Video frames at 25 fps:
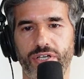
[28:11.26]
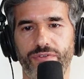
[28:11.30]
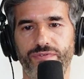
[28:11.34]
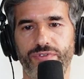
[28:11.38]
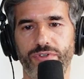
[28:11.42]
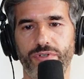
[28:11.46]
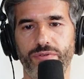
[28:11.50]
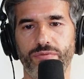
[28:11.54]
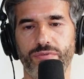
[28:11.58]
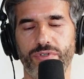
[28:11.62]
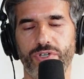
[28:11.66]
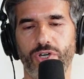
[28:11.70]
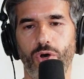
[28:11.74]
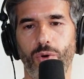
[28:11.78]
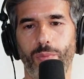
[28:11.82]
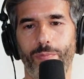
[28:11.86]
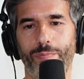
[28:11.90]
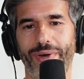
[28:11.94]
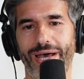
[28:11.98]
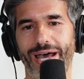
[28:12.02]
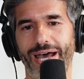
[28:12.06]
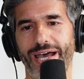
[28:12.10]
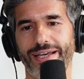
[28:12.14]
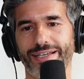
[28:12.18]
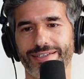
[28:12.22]
if you go
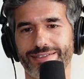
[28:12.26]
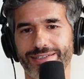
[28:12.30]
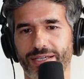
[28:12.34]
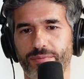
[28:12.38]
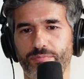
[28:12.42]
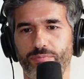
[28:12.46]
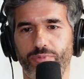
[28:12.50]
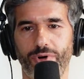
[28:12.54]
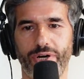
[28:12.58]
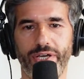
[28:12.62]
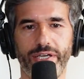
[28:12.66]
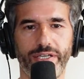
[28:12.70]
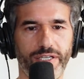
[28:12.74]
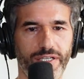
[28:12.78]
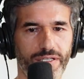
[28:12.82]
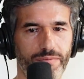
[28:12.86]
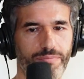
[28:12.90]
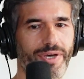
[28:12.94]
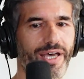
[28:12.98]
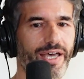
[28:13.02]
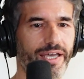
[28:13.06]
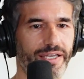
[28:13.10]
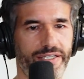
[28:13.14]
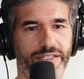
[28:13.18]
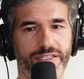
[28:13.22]
back, it's like breaking
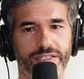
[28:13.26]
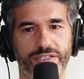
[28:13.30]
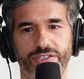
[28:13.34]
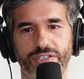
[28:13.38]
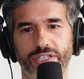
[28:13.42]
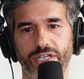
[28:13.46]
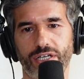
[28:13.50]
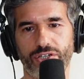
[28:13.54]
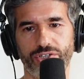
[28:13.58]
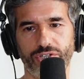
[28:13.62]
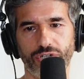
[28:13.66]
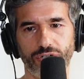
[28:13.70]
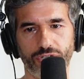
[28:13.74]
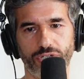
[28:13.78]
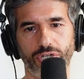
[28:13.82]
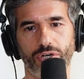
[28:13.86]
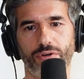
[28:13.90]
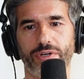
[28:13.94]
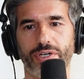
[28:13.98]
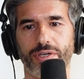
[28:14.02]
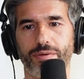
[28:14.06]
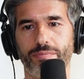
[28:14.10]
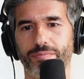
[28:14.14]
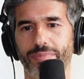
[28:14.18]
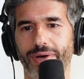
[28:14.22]
back into jail. You're
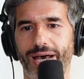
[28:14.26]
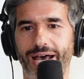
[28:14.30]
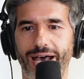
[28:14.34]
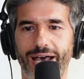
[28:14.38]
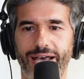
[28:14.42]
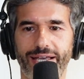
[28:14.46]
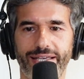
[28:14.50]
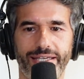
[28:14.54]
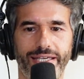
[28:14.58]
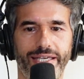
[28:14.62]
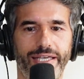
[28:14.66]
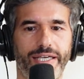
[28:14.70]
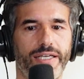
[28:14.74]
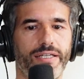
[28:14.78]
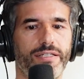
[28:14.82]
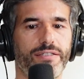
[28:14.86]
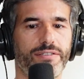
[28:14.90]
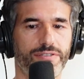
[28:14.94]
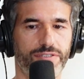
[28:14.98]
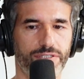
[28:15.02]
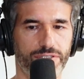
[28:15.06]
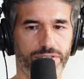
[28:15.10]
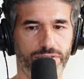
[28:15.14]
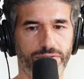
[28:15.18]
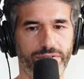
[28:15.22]
going back
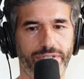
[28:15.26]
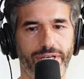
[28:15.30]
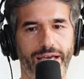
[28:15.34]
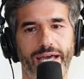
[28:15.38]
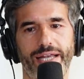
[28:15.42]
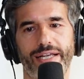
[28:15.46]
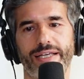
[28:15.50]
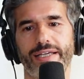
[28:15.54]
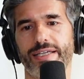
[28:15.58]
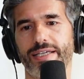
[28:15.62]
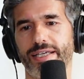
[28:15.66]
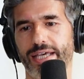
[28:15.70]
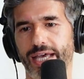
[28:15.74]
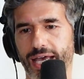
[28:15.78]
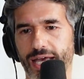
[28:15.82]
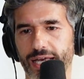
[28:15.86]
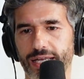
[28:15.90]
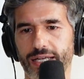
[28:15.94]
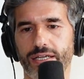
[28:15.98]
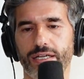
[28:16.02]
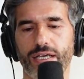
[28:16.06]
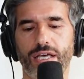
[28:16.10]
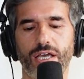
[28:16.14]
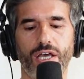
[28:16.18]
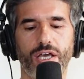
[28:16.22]
in to do that
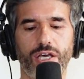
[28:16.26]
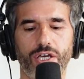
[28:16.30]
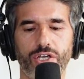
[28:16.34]
again.